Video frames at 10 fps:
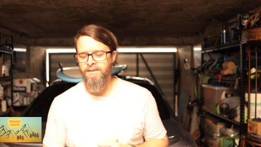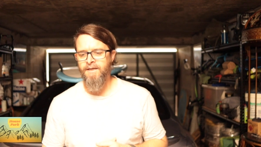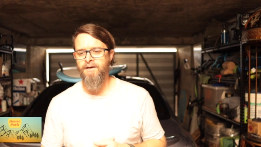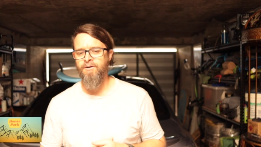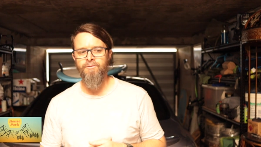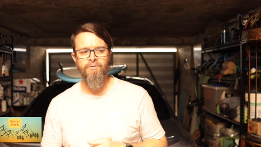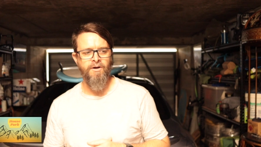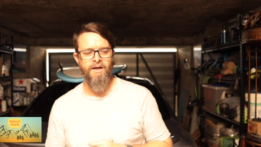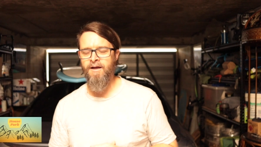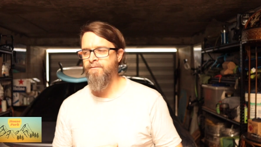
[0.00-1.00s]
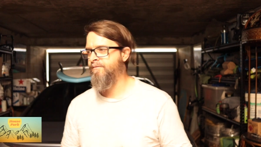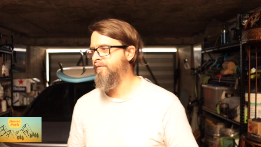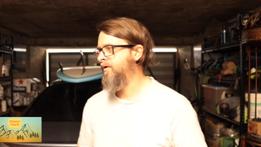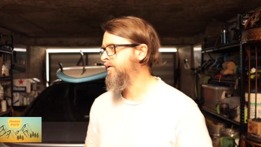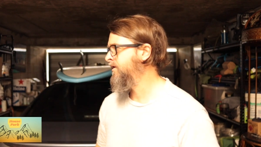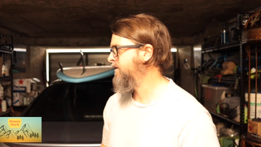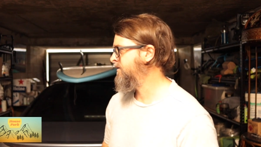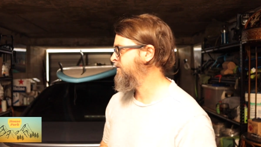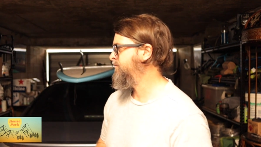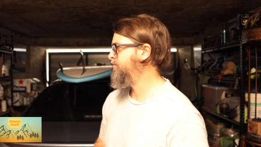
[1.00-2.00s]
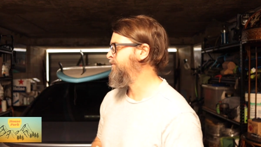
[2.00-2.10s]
Now, I have only